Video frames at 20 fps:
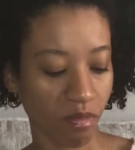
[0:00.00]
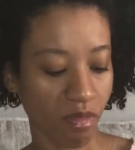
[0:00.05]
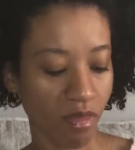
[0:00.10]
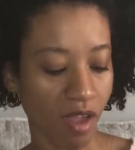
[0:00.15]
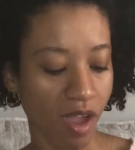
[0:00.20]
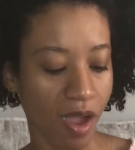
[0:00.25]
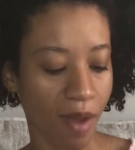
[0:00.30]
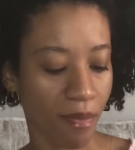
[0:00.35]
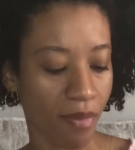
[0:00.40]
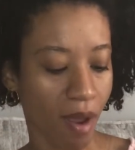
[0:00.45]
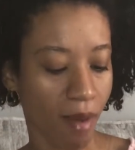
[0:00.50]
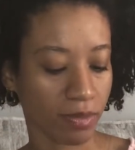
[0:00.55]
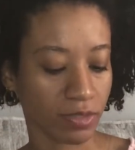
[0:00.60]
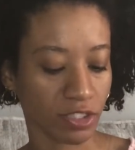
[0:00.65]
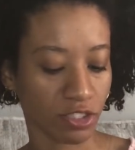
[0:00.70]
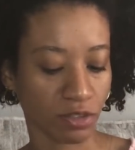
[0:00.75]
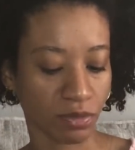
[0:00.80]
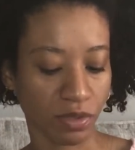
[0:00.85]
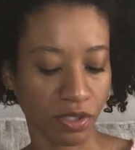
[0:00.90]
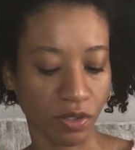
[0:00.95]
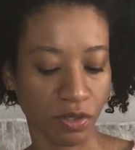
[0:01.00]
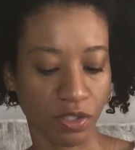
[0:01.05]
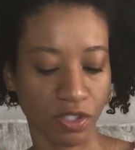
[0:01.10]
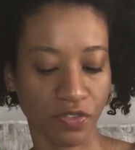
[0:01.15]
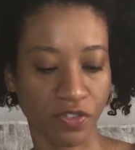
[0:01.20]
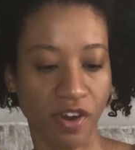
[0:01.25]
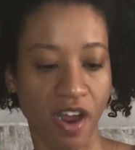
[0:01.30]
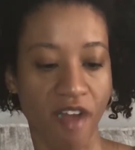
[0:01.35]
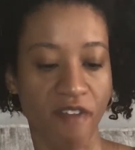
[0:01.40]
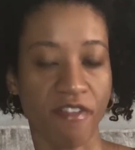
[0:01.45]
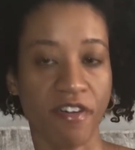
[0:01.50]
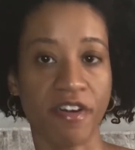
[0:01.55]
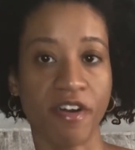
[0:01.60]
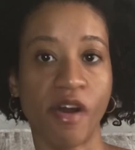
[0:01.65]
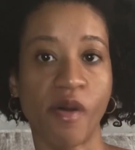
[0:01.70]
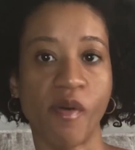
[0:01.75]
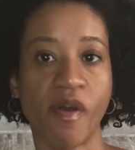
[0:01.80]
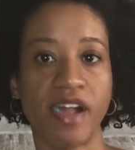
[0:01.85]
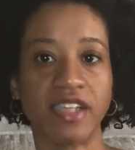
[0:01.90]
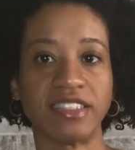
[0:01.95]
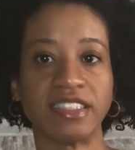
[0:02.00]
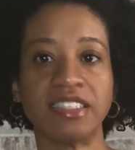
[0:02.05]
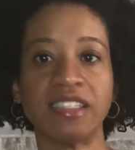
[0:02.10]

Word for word: I promise to be yours forever and always.